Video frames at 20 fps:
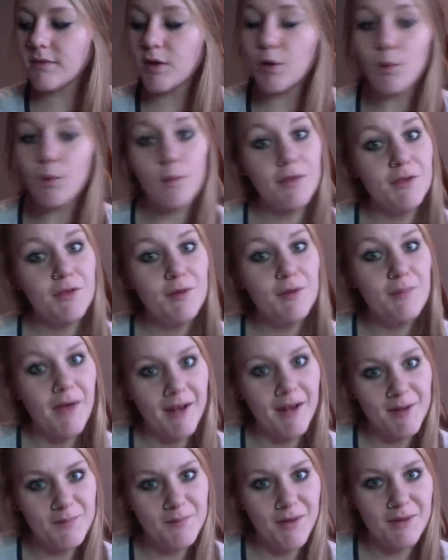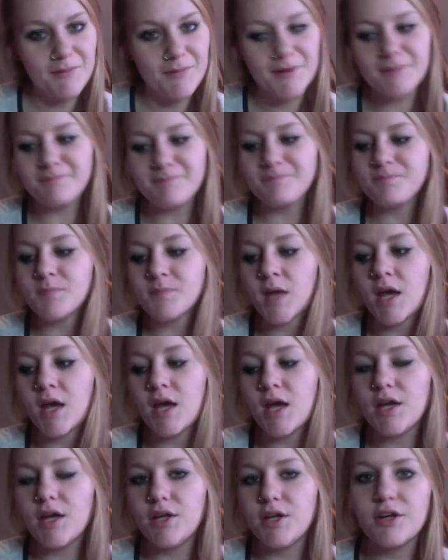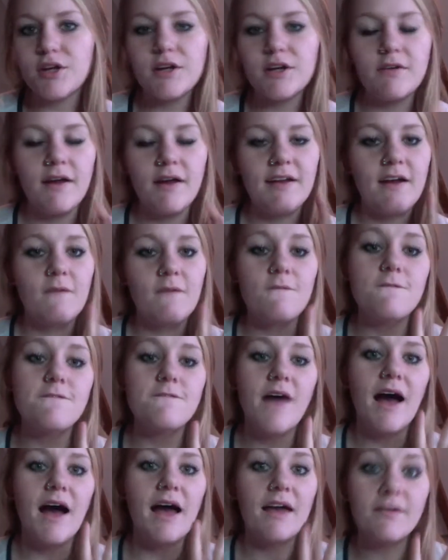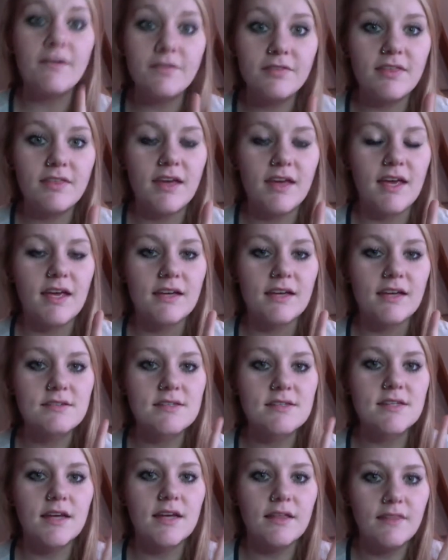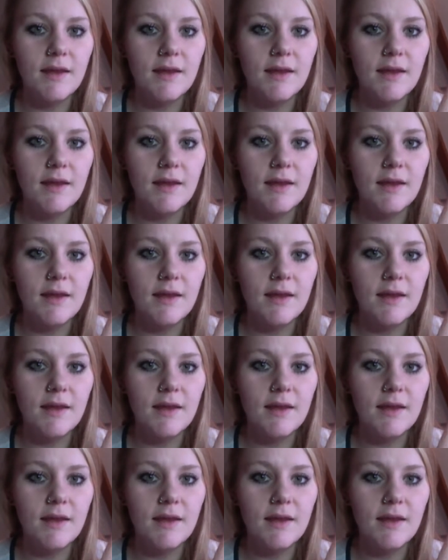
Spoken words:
with your pen and paper, you're going to write down 5 things